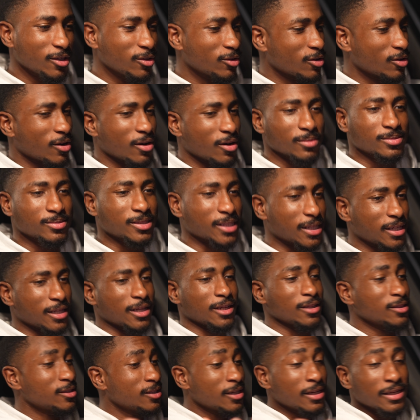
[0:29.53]
you know what I'm
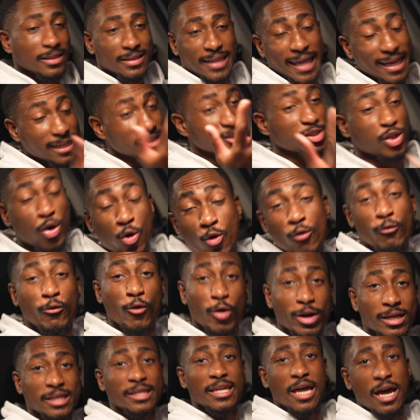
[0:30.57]
saying? Day
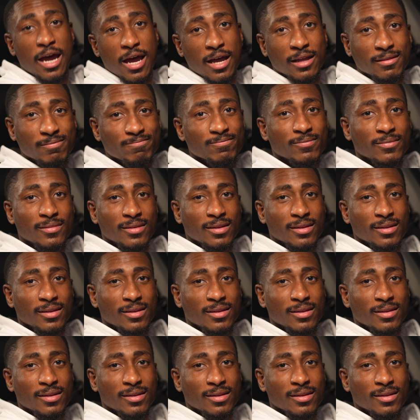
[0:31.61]
249.